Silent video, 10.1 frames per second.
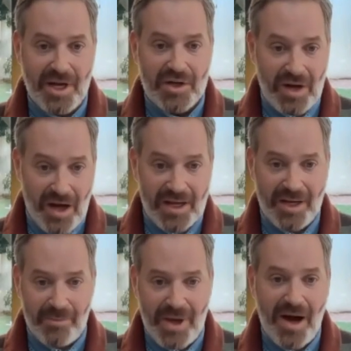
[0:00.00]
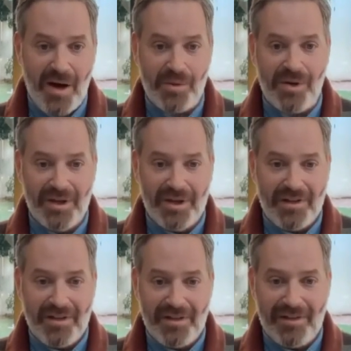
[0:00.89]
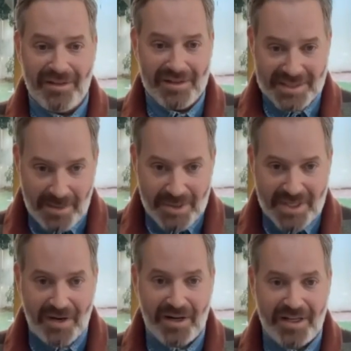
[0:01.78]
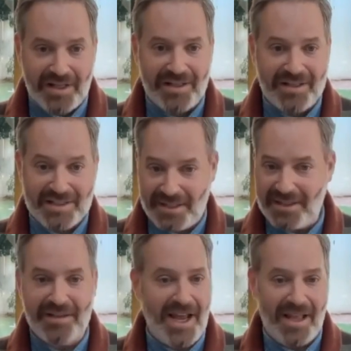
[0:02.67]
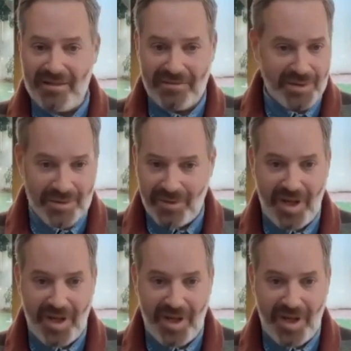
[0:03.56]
talking about the cemetery scene and the funeral.